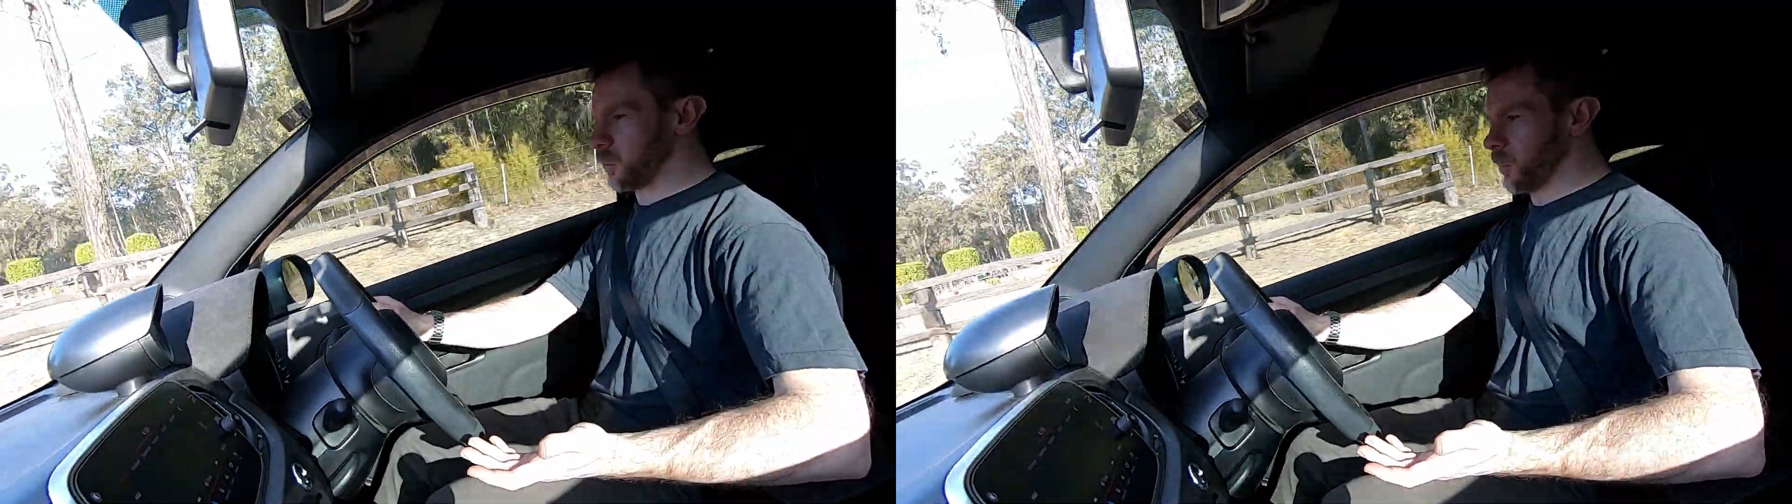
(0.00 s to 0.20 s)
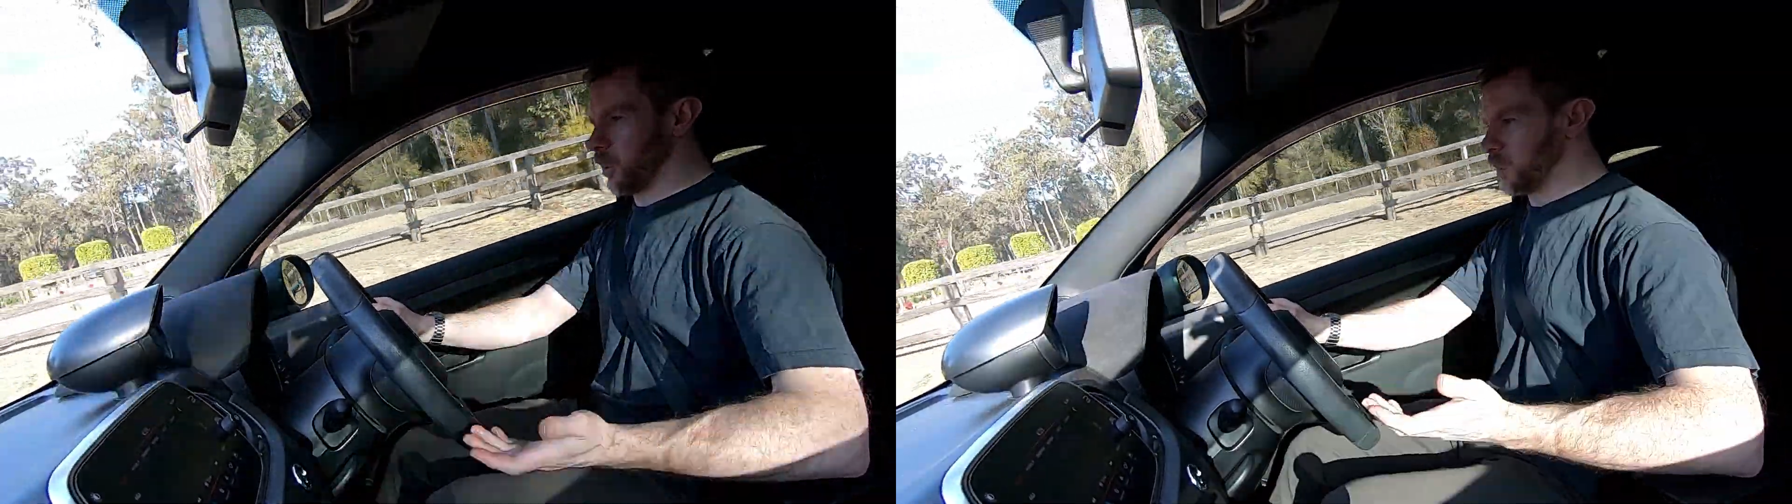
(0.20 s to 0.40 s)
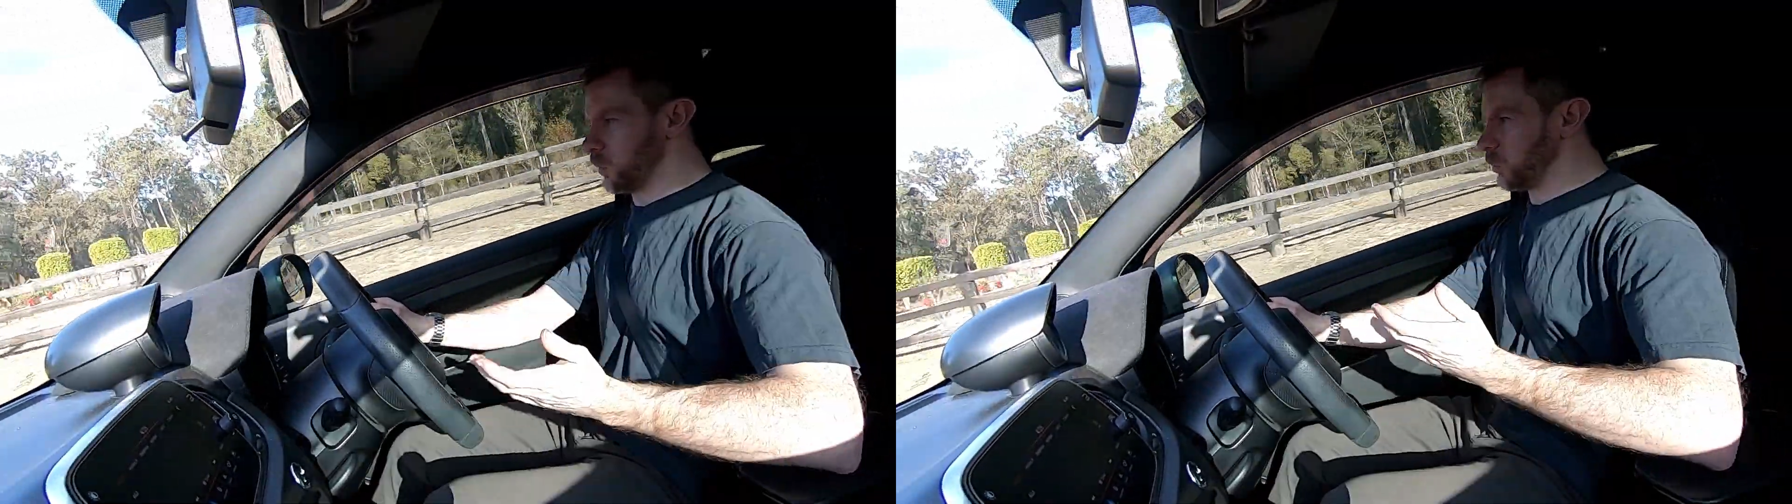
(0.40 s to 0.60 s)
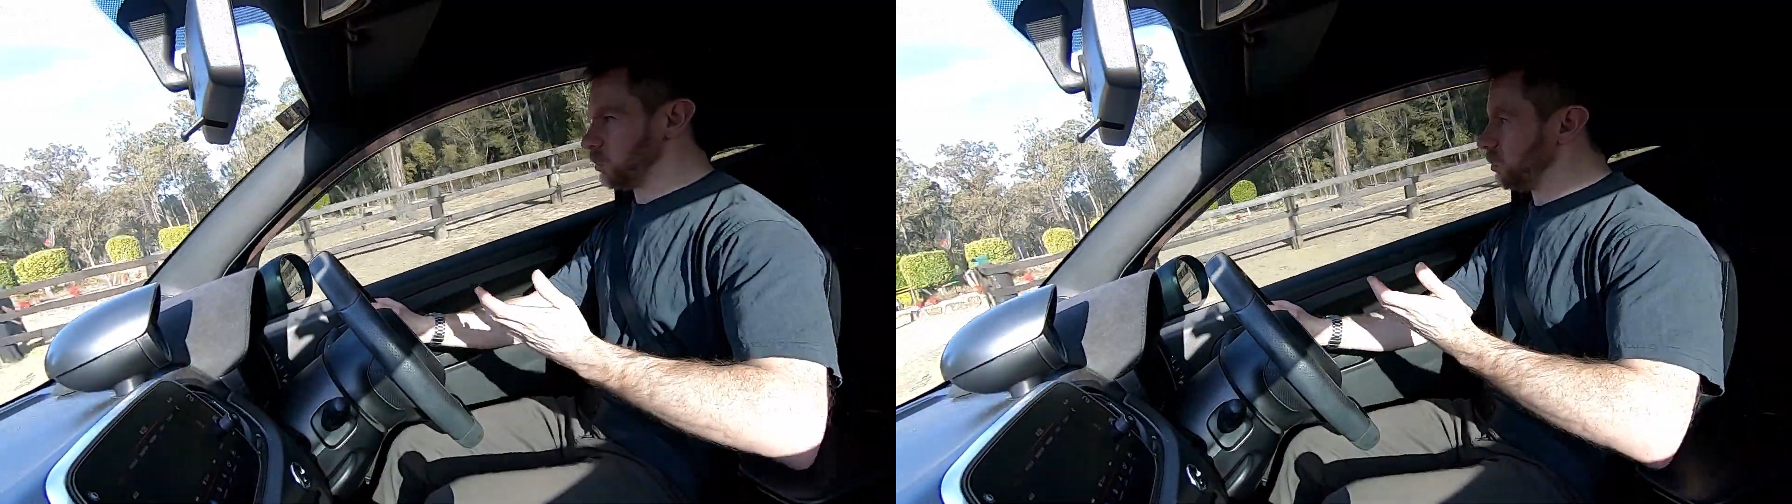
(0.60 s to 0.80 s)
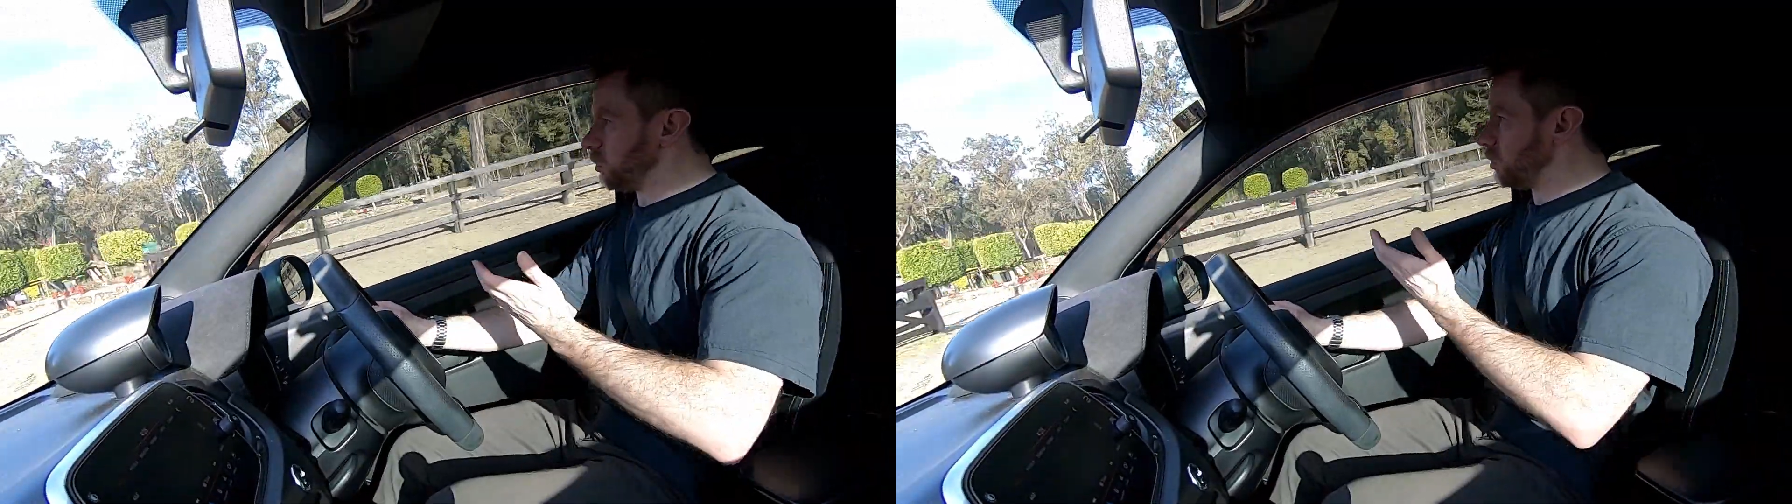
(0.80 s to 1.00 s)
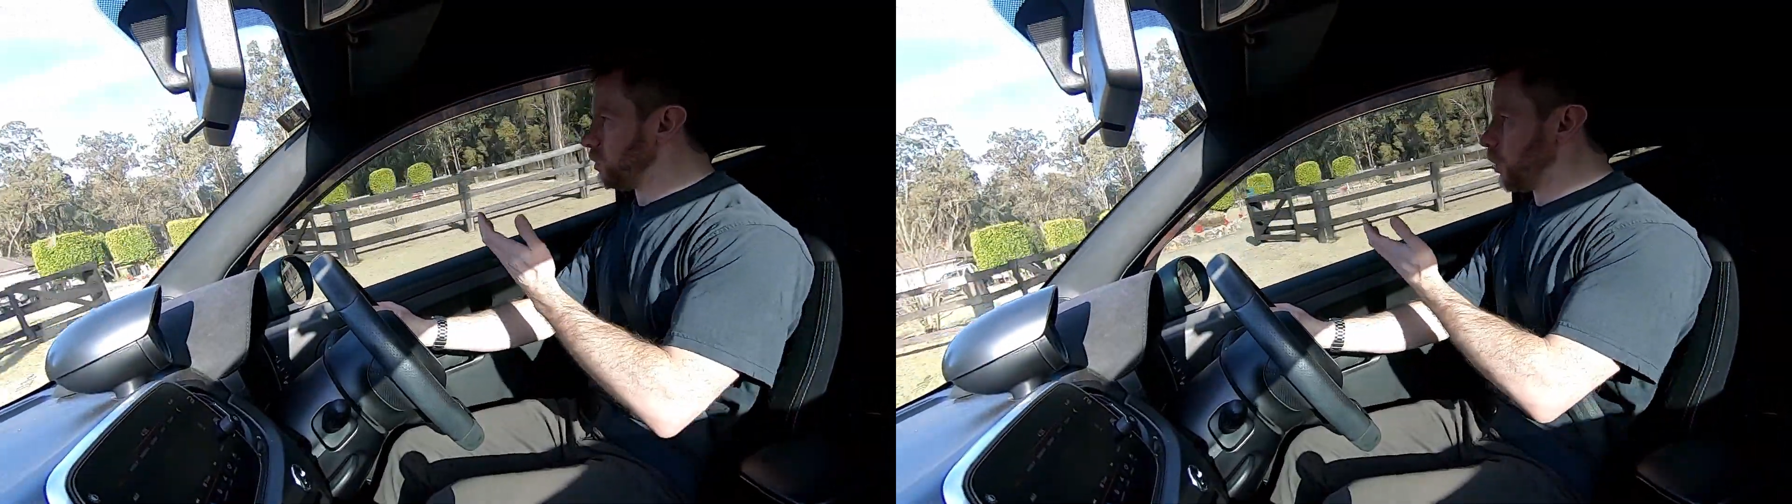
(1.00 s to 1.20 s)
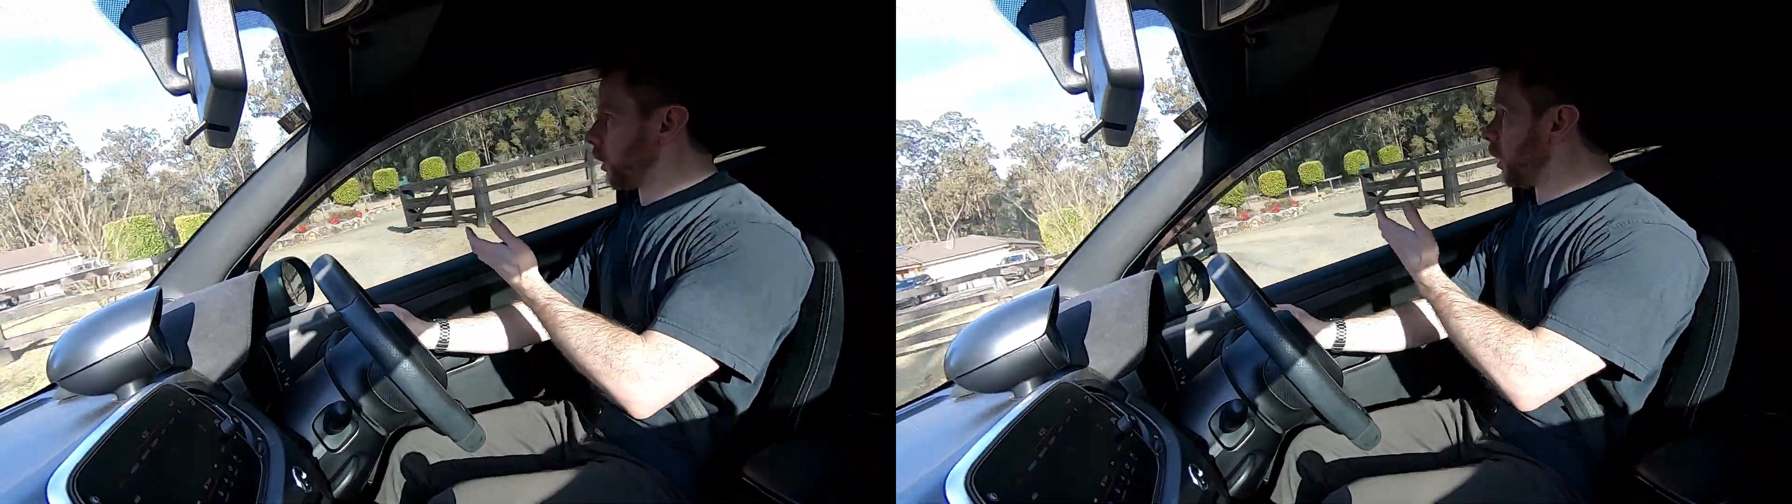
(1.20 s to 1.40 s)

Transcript: I mean, it's not